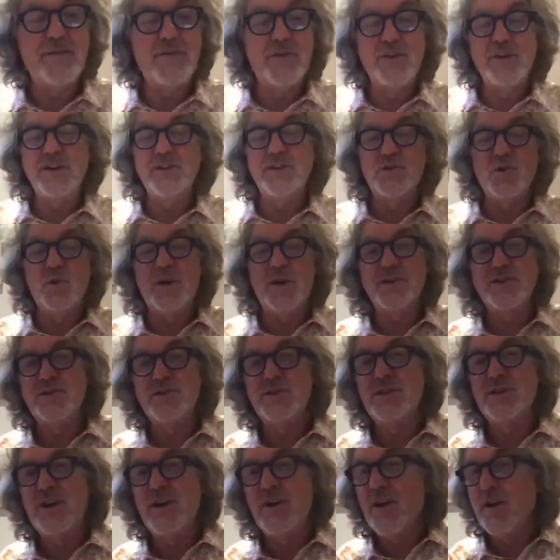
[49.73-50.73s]
for each
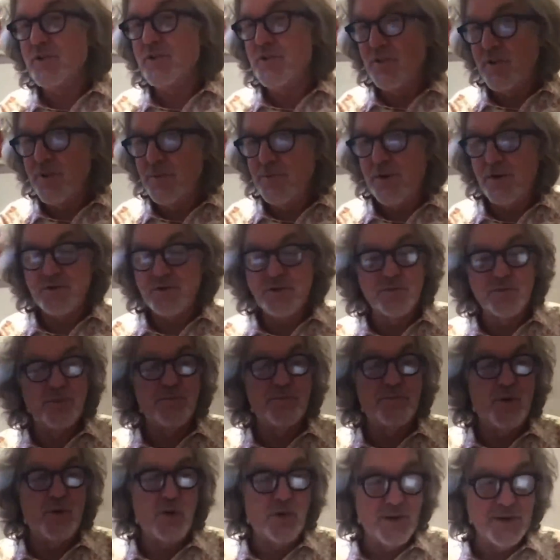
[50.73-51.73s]
question, there are three possible
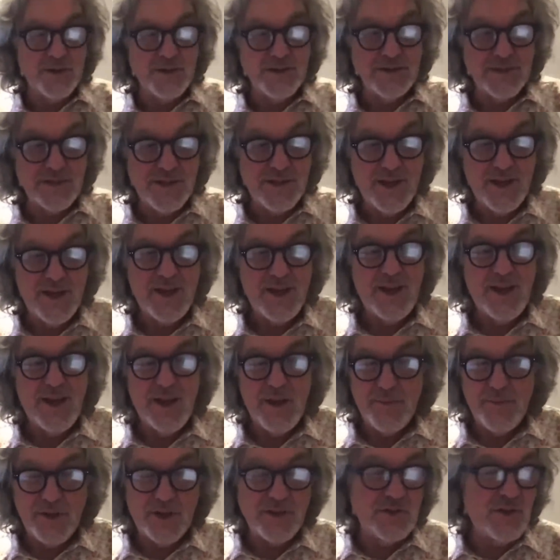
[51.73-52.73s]
points,
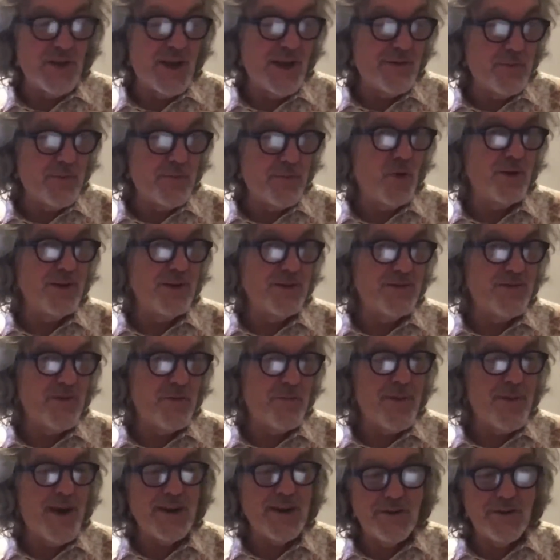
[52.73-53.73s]
because you have a point for
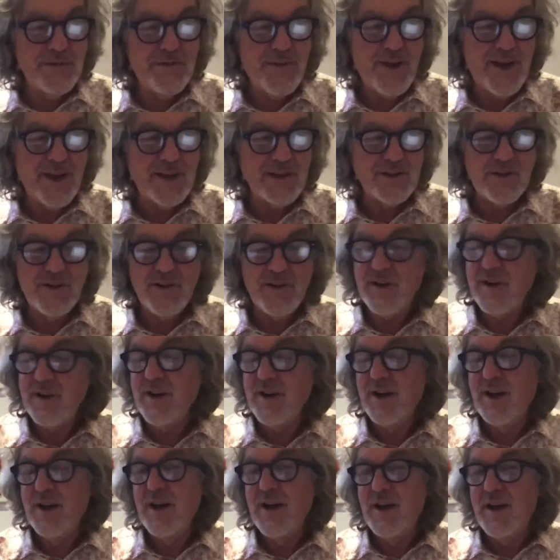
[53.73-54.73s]
manufacturer,
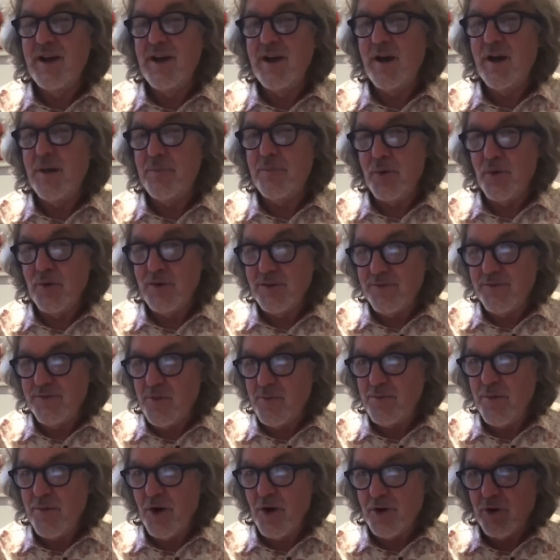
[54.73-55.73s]
a point
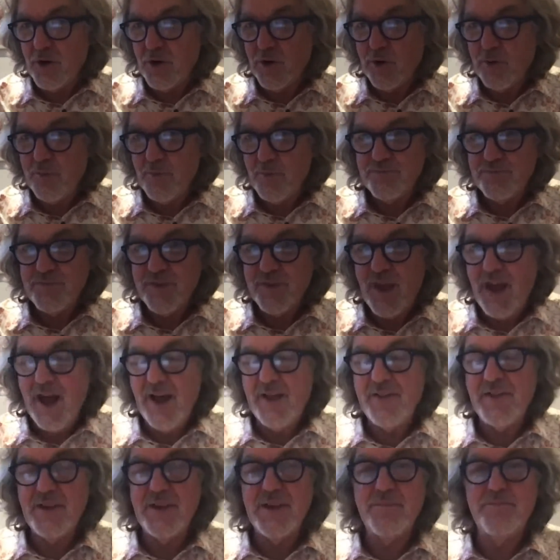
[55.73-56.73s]
for model,
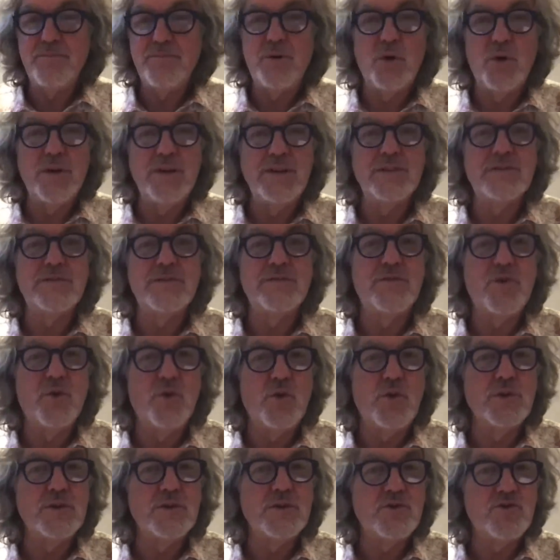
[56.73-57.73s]
and the point
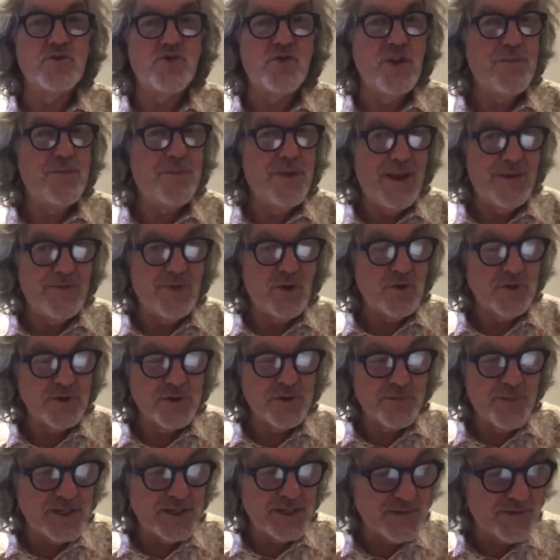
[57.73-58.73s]
for trim level or
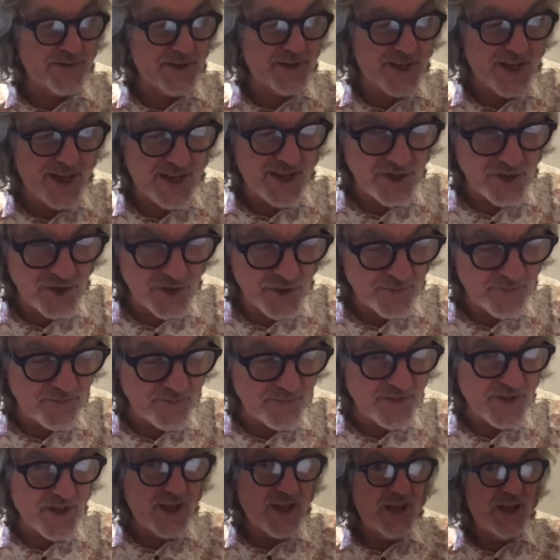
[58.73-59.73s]

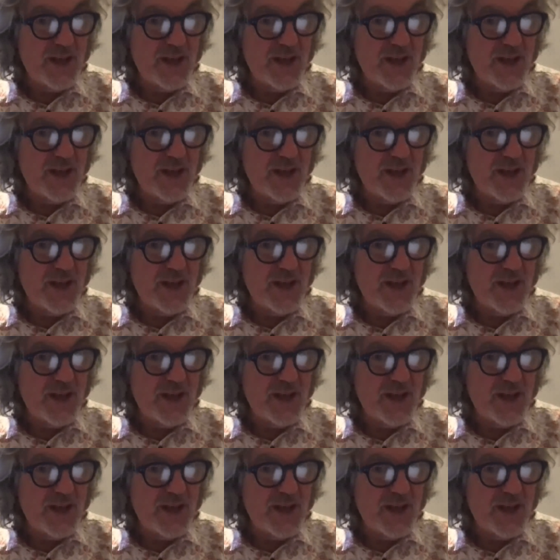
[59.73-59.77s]
specification.